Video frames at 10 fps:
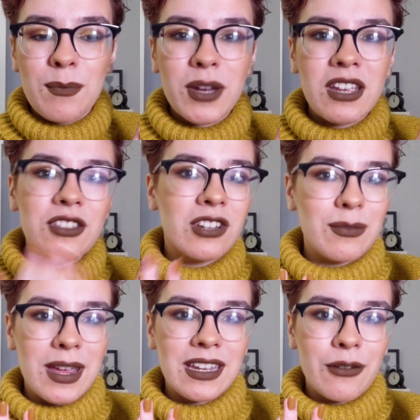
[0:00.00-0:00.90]
but you
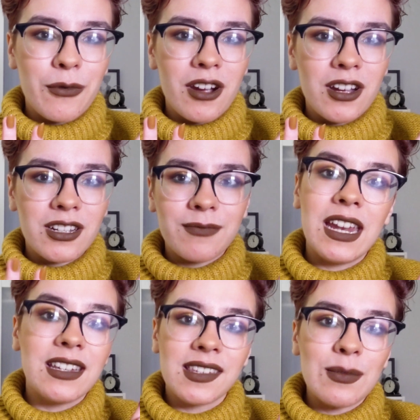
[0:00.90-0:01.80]
can make it work. And
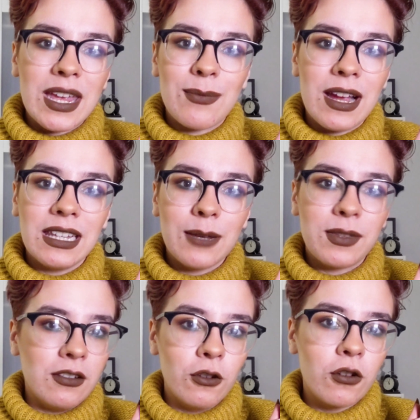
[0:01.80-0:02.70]
it doesn't make my
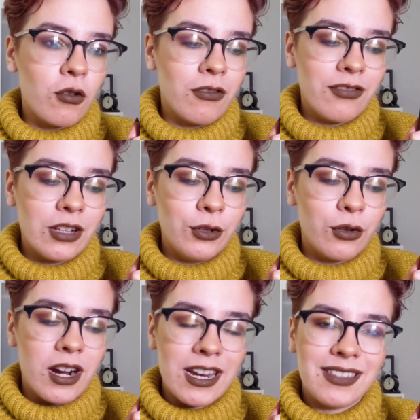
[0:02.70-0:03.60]
lips look or feel
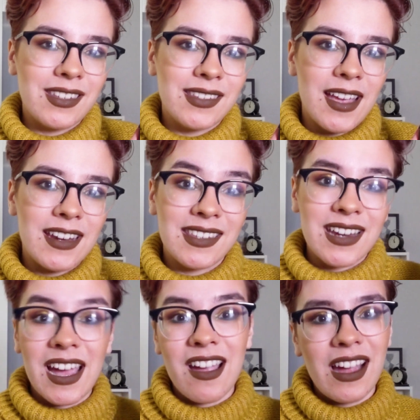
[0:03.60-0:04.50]
dry in the slightest.
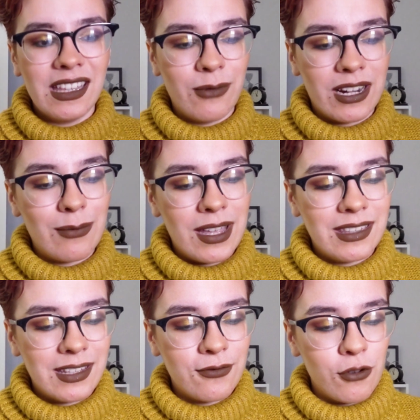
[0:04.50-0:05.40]
I highly recommend
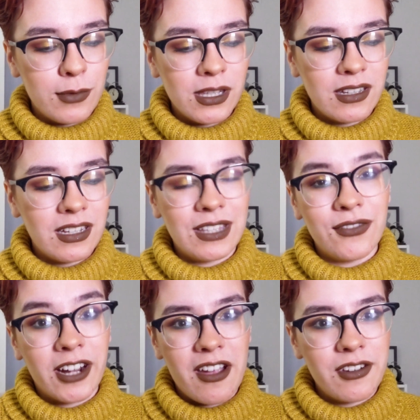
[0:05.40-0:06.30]
this formula. It's
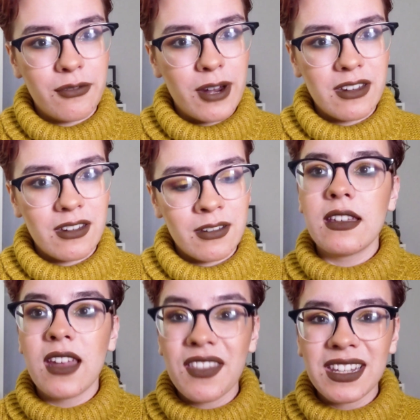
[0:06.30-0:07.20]
very underrated.
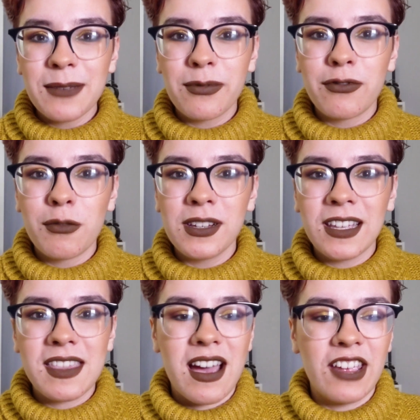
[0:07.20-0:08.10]
Another lip
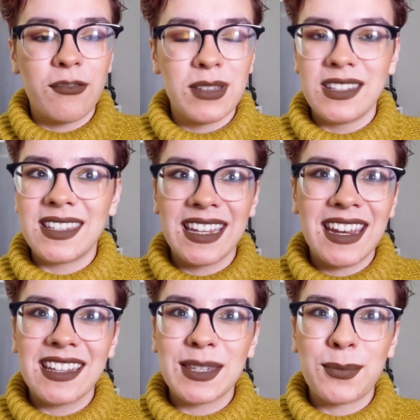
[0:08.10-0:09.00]
formula that I've been
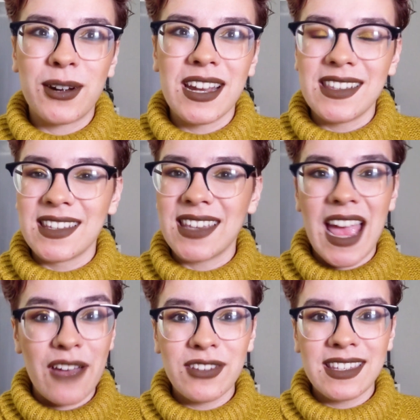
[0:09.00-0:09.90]
singing its praises
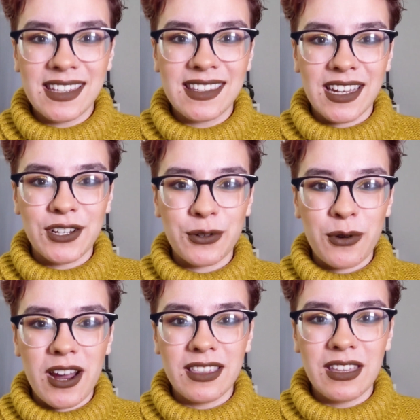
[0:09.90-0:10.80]
ever since I
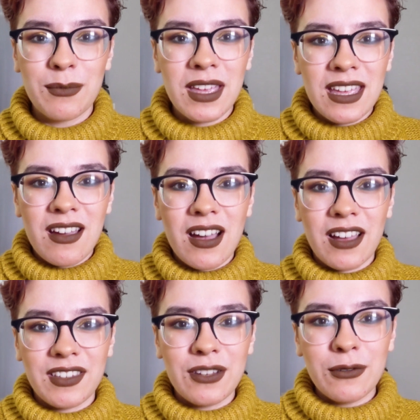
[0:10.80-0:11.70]
tried them
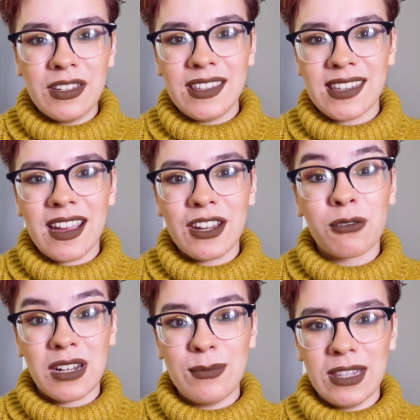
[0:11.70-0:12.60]
are the Oden's Eye
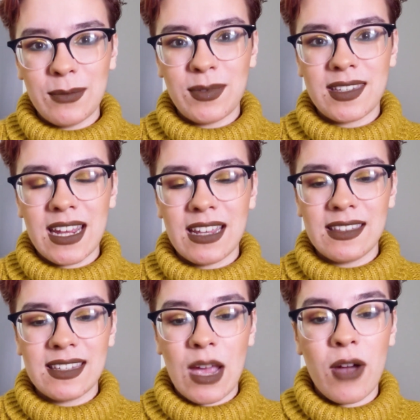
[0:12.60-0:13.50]
Cream Lip
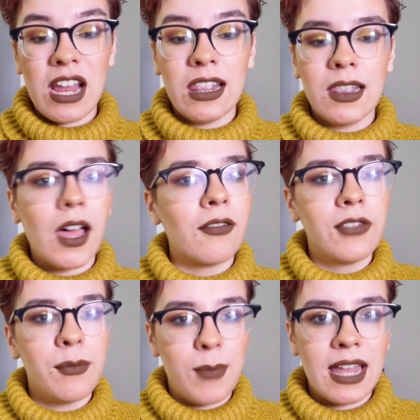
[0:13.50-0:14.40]
Stains. Now, I love
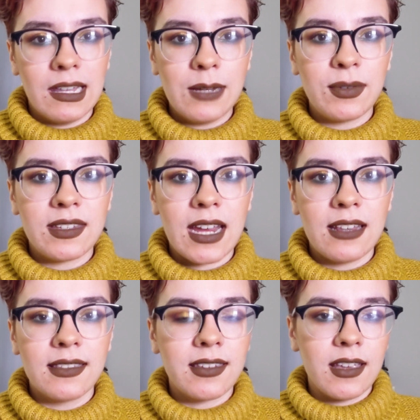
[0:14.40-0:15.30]
the matte lip
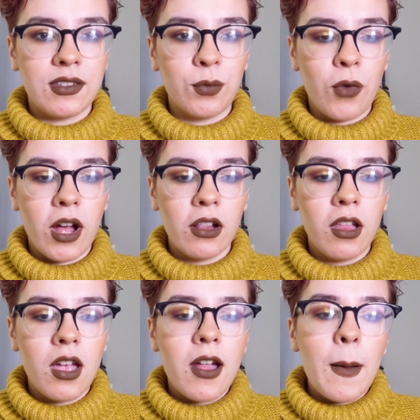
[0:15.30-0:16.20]
stains as well,
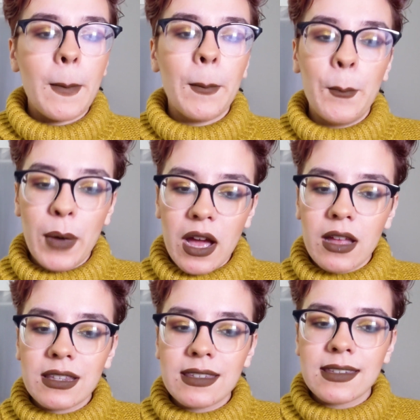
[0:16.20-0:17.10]

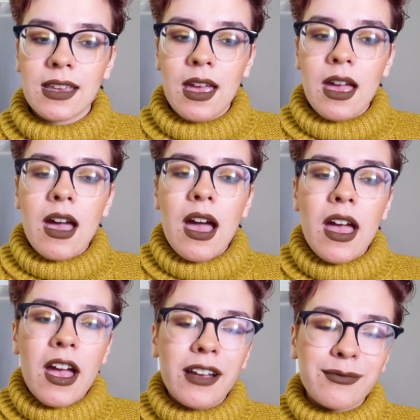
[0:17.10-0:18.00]
but
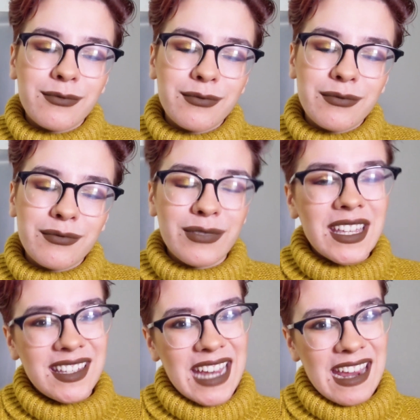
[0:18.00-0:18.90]

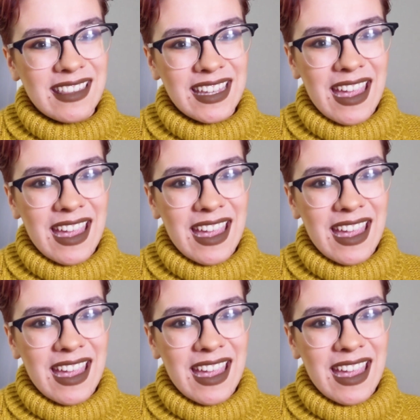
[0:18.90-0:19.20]
these take the